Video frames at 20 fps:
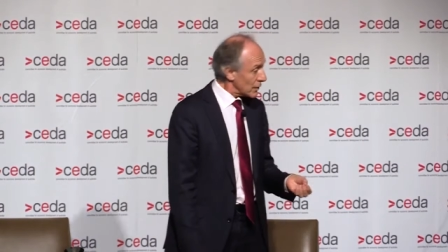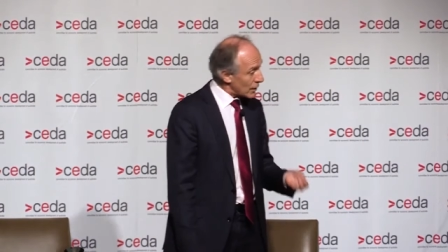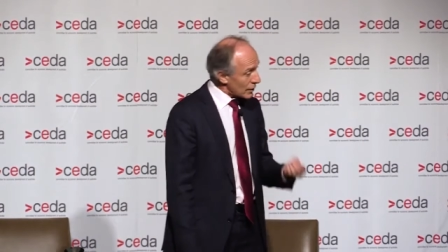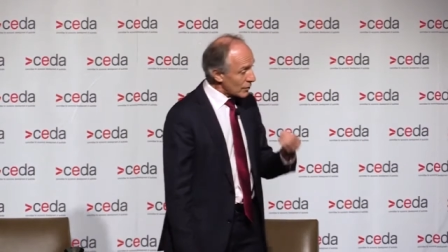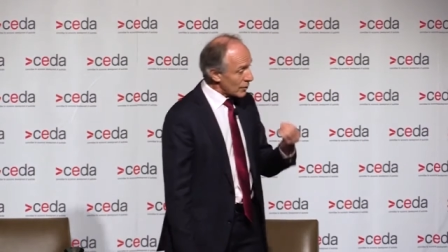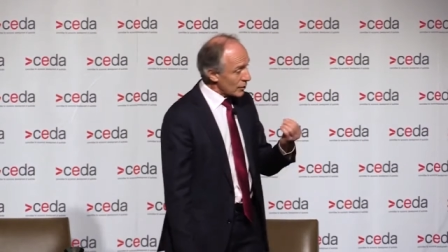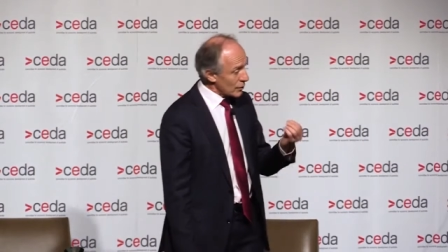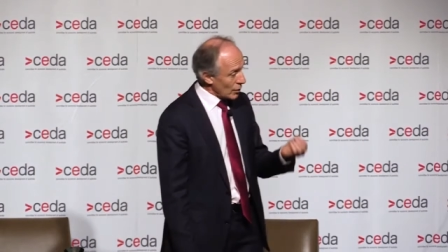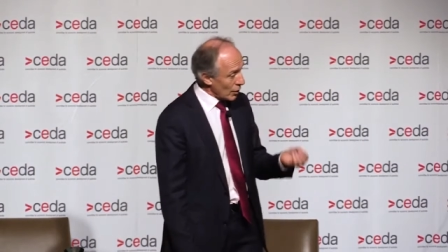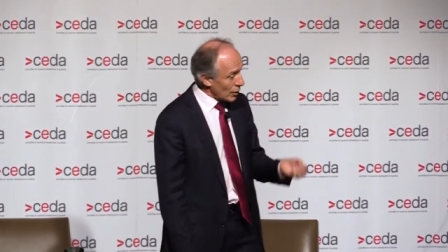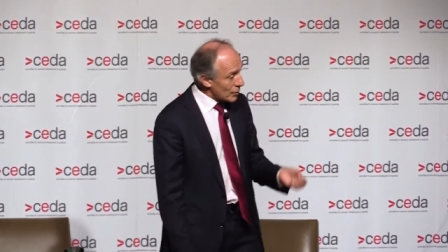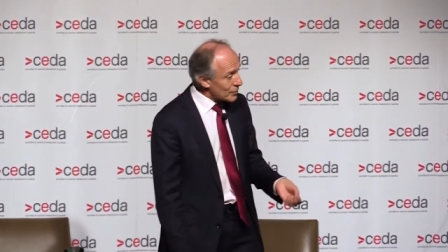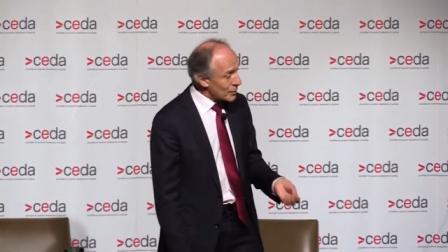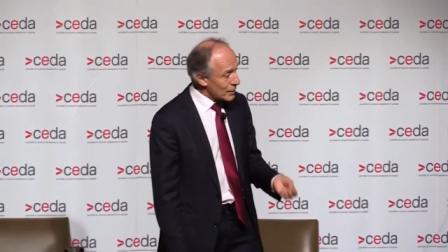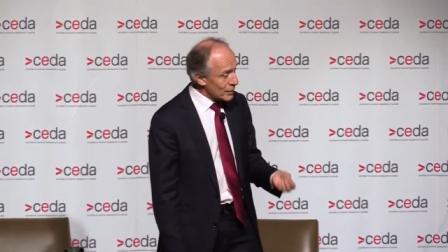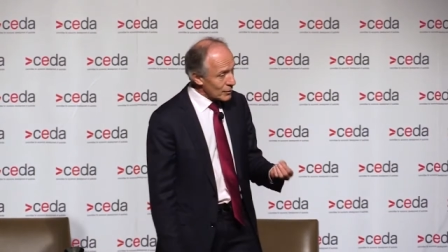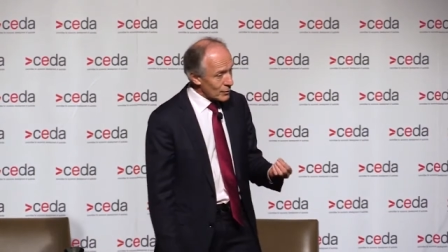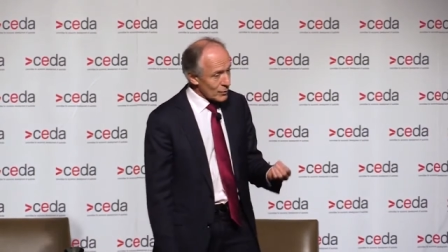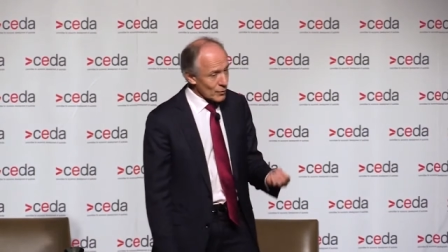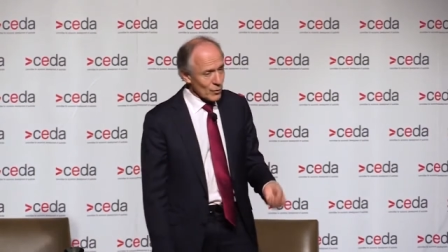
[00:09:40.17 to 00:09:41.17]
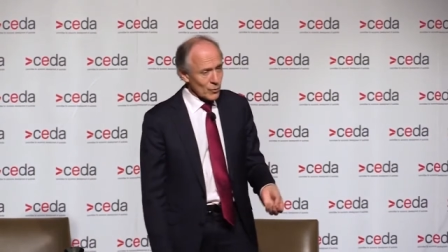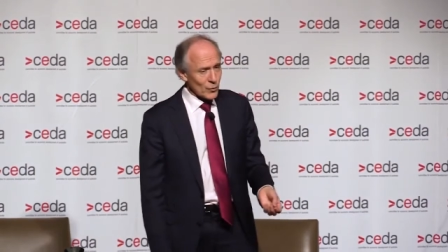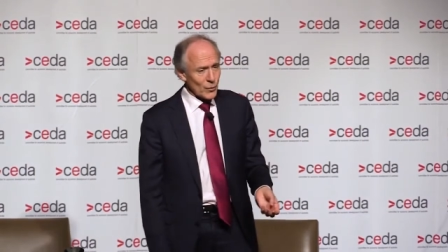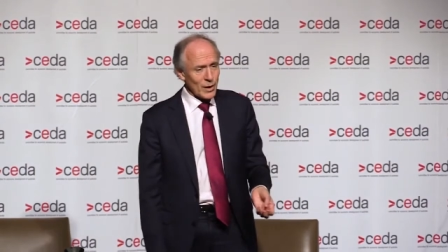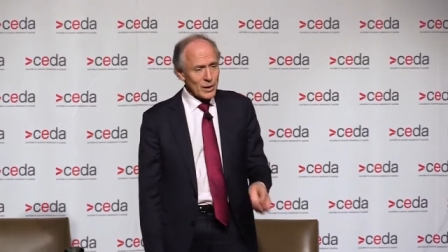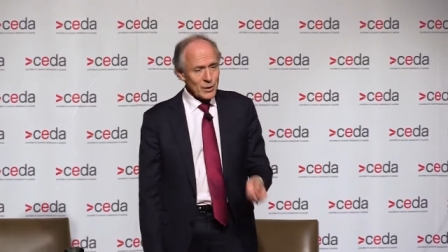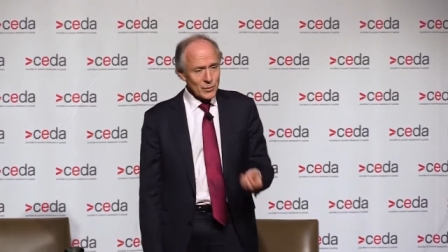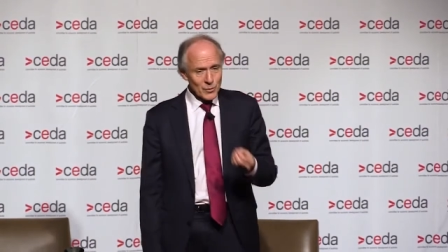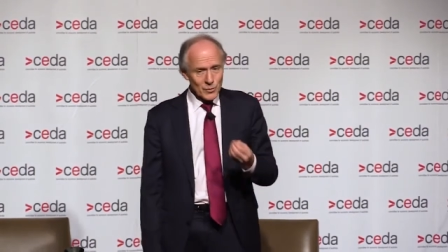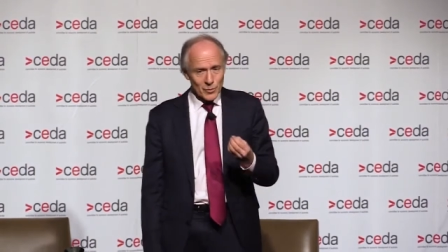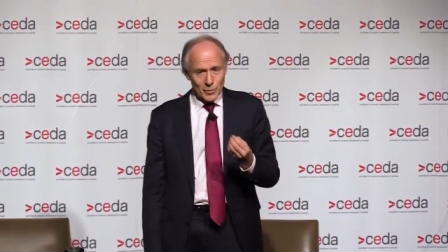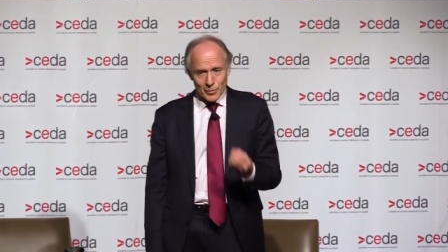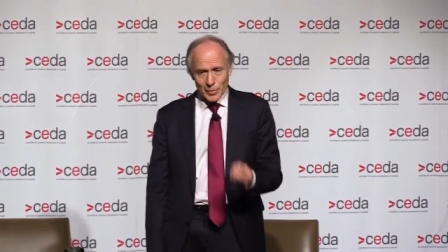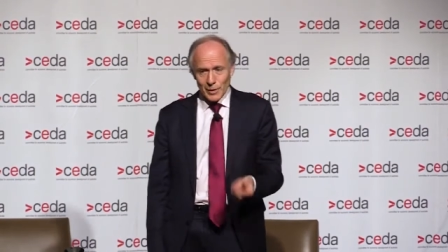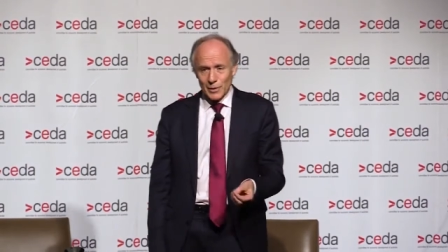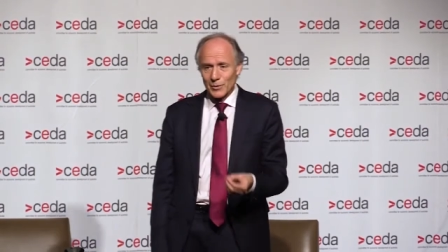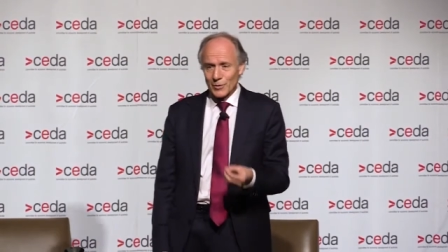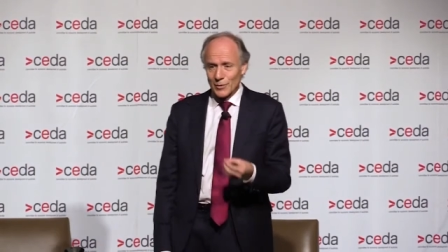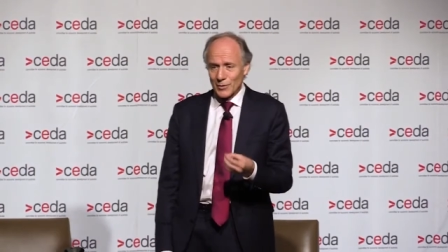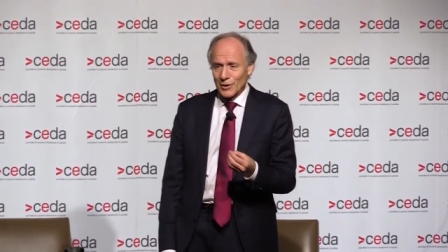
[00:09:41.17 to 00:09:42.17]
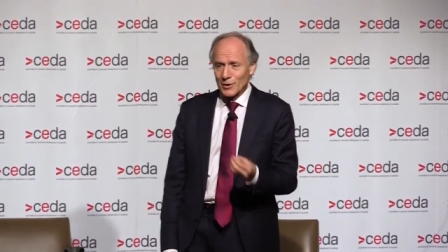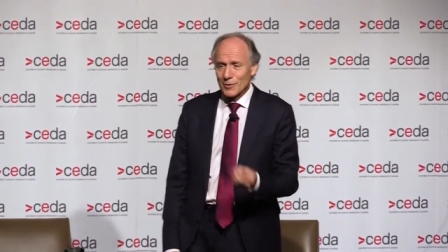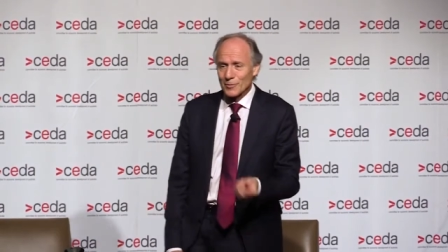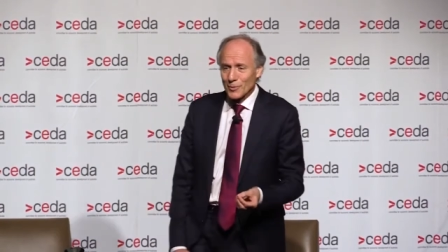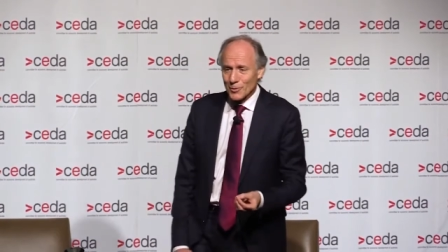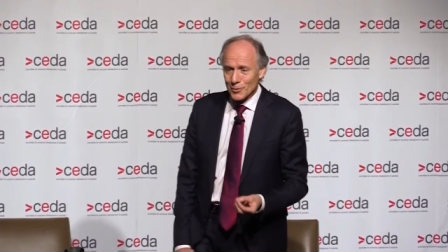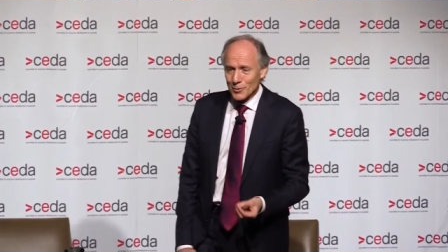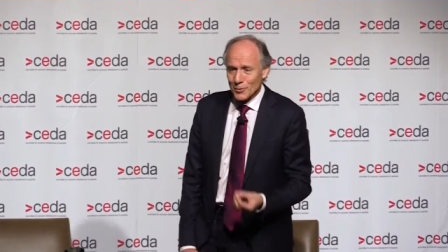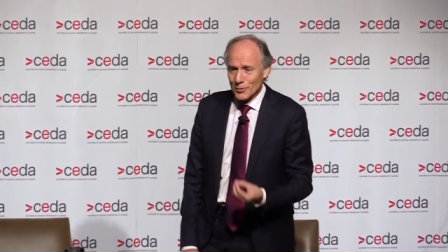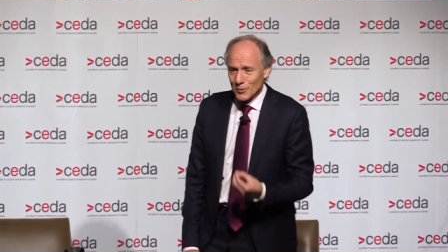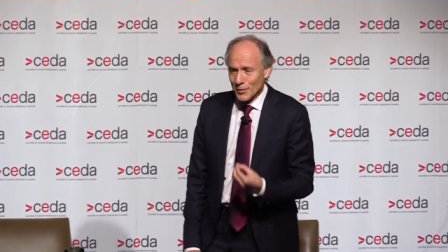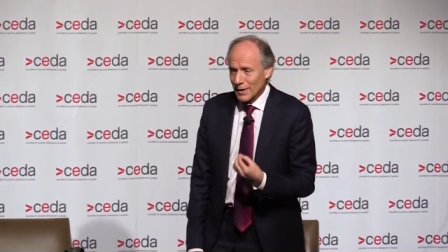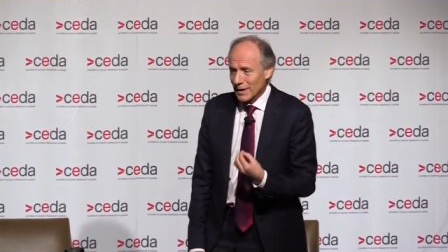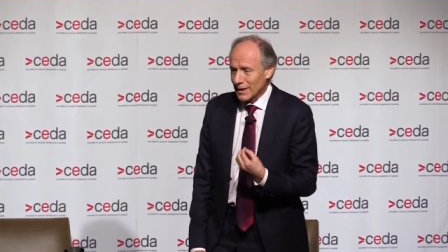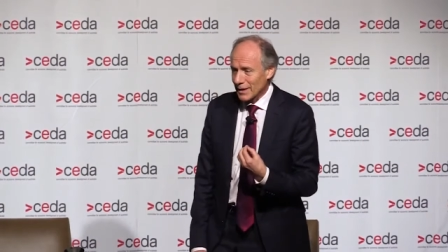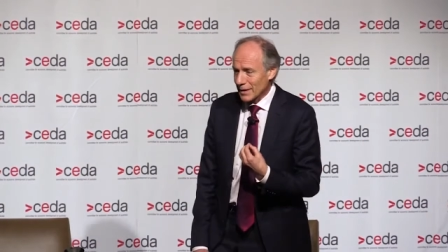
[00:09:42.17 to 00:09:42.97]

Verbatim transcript: And that's a lot because Australia is the biggest exporter of